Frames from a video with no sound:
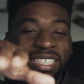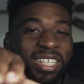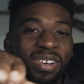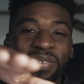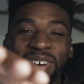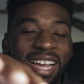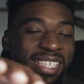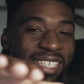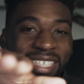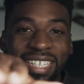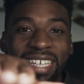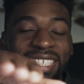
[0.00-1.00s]
The horizon
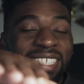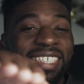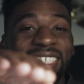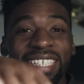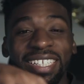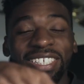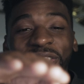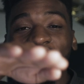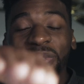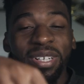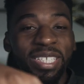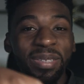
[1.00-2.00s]
stays as still as you
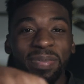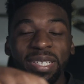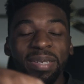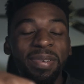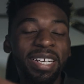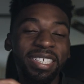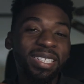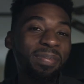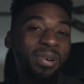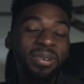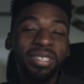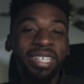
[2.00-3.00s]
want it to be because the
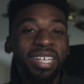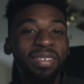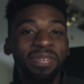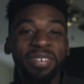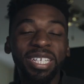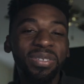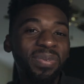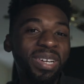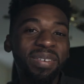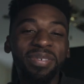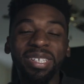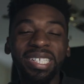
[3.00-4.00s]
motors are gonna fix
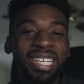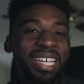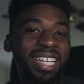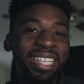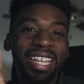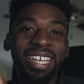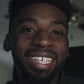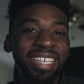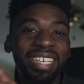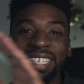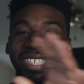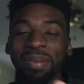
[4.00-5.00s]
whatever like
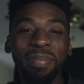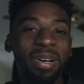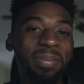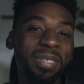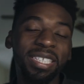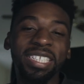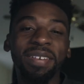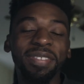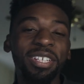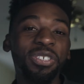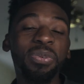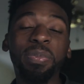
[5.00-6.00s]
kinks and bumps and stuff
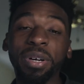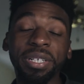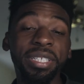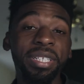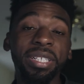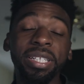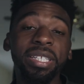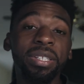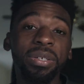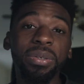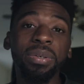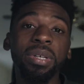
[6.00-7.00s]
that you personally
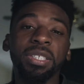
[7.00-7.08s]
do.